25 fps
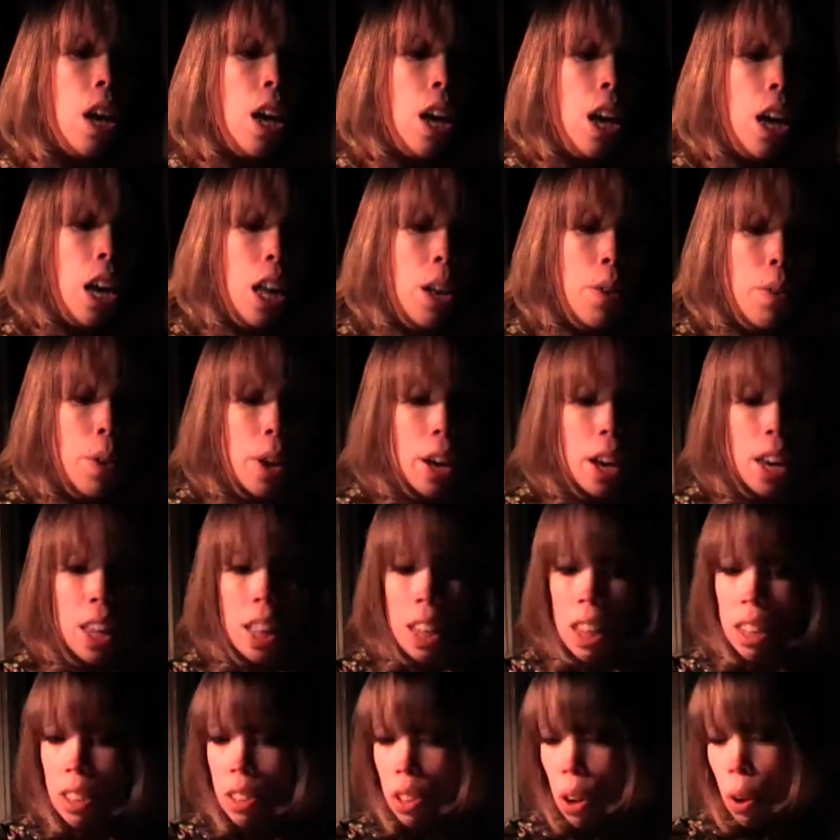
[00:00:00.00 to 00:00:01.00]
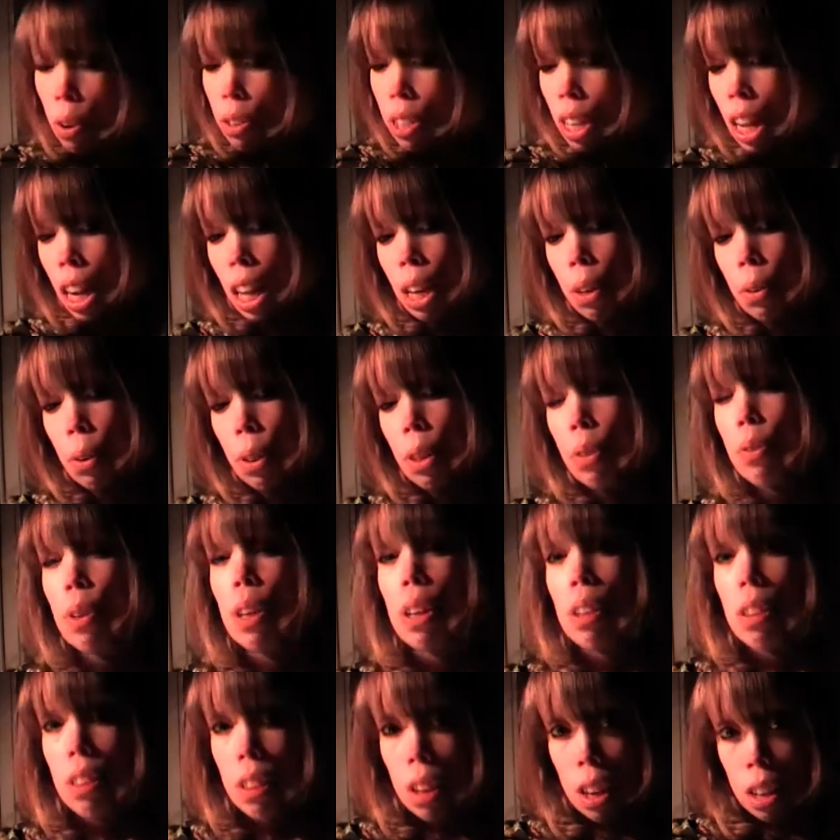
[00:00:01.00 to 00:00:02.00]
Anyway, there's no telling what the
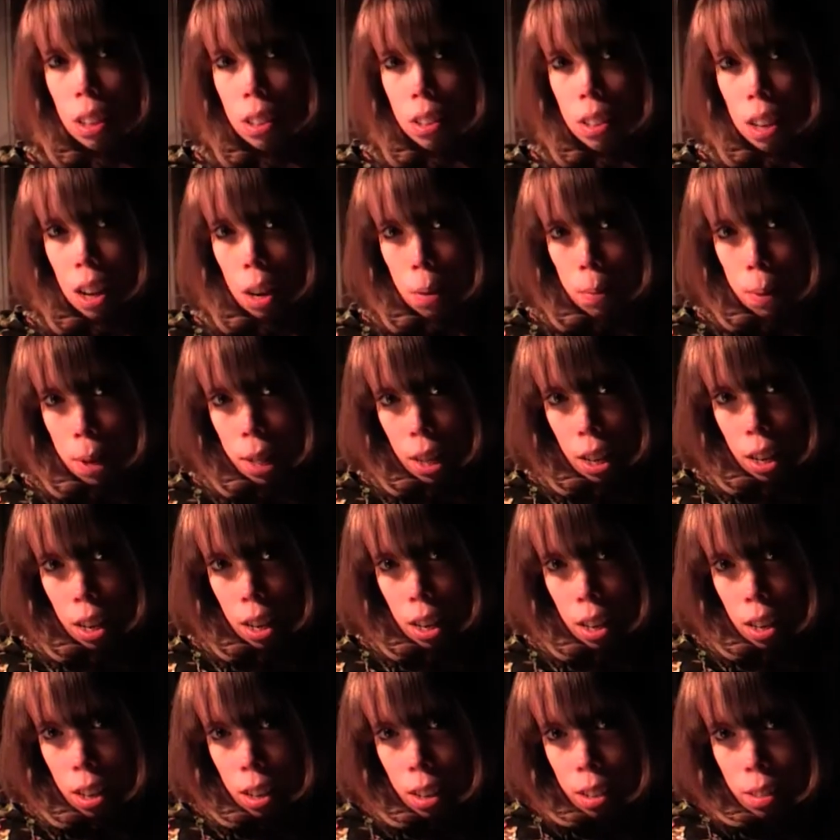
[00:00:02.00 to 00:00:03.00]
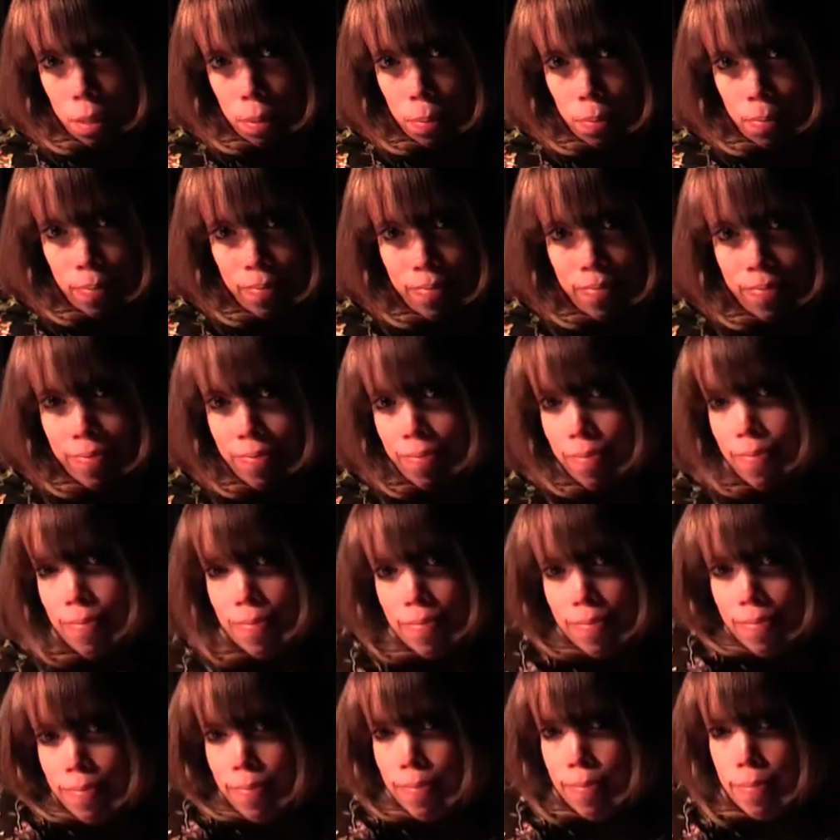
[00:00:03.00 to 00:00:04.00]
real thing is going to be like.
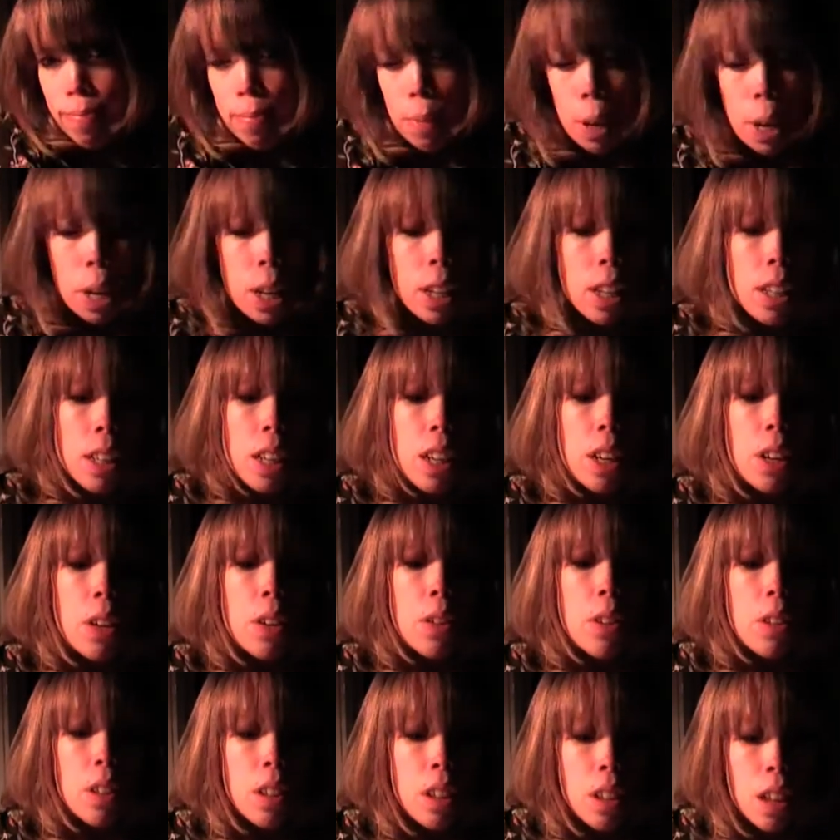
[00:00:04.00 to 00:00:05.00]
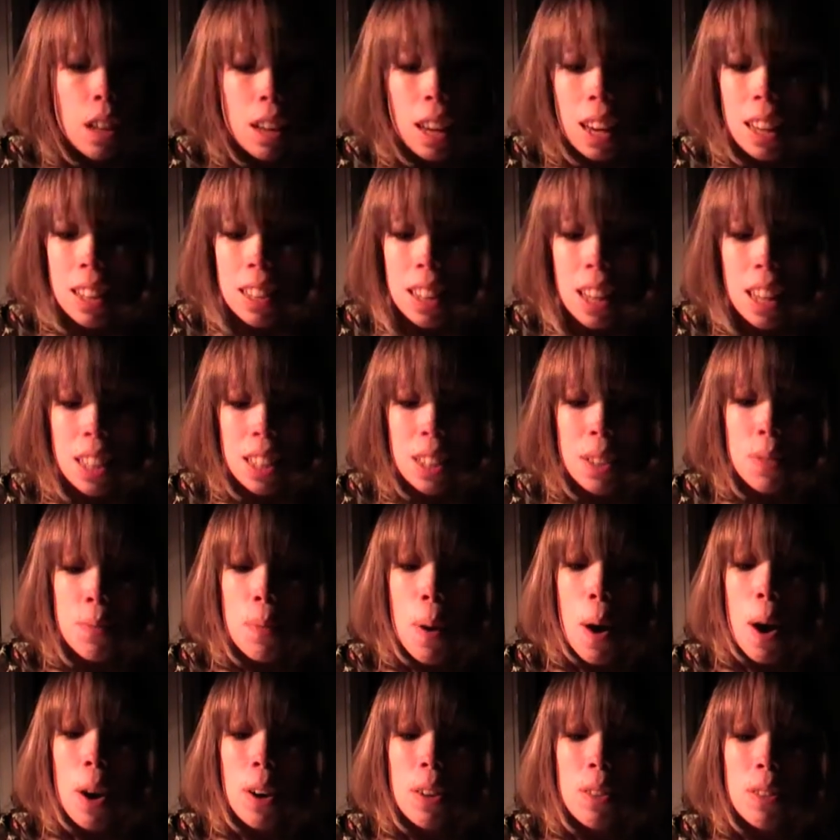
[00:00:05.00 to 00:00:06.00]
But, you know, I guess that's
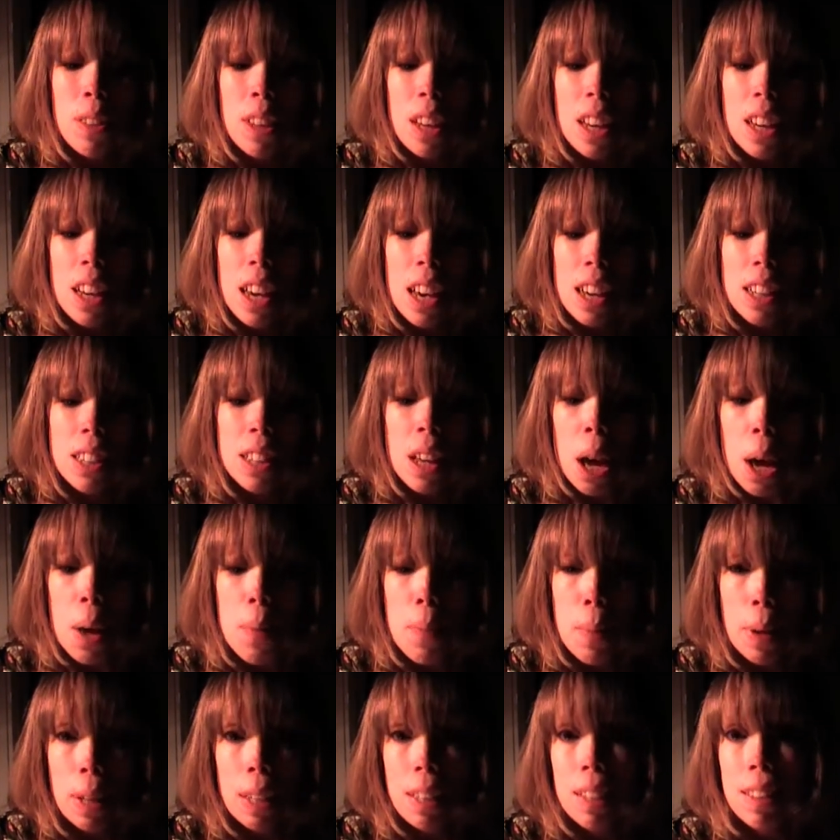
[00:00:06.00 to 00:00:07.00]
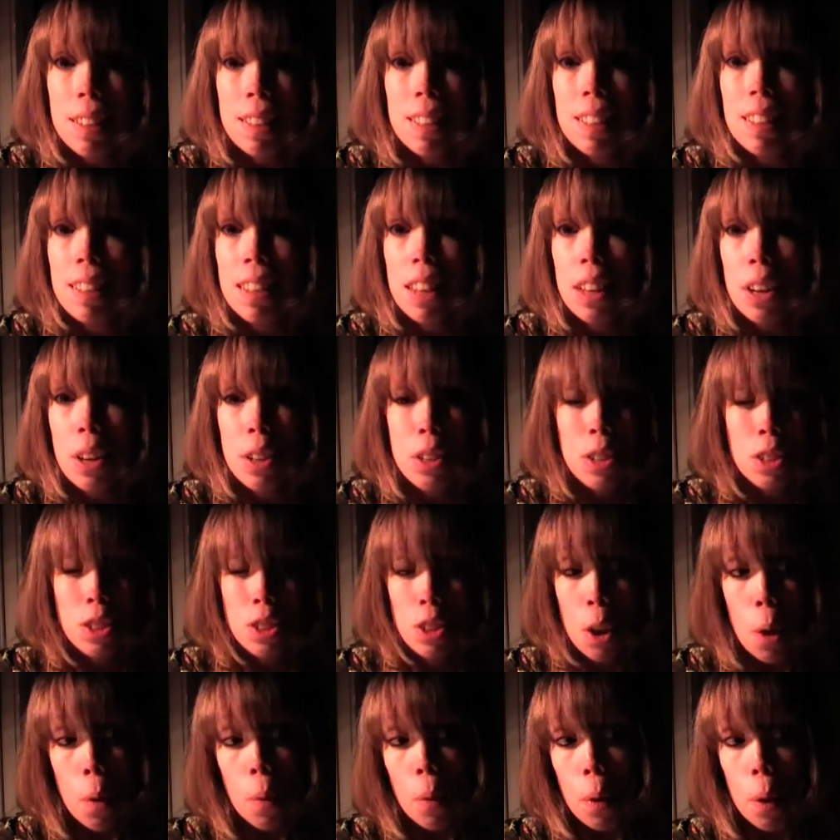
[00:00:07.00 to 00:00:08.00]
part of the excitement, is that you just
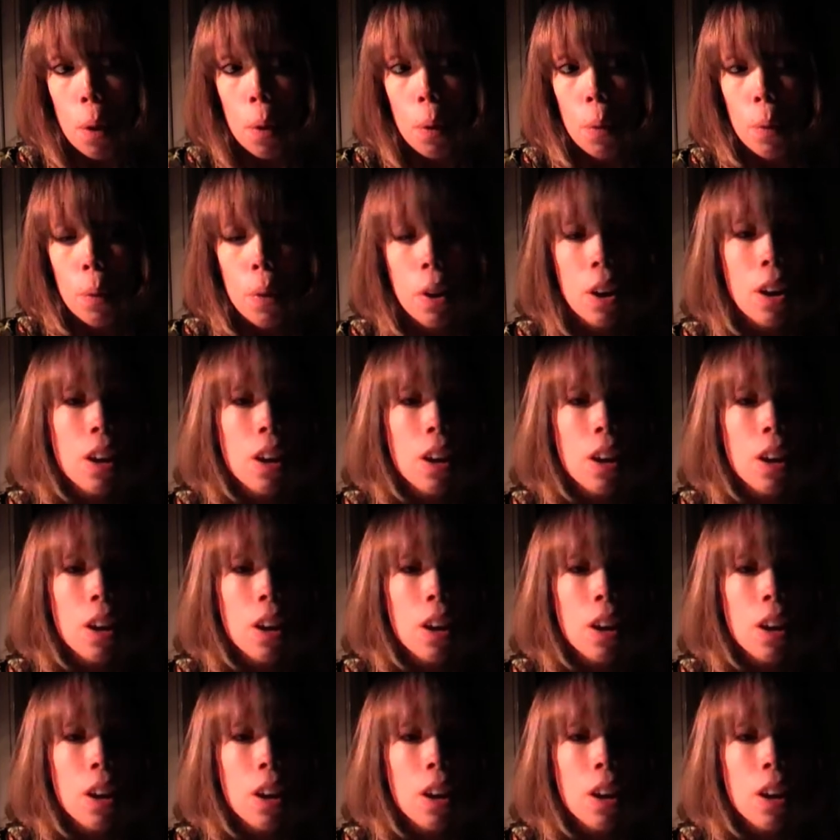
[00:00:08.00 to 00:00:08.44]
don't know.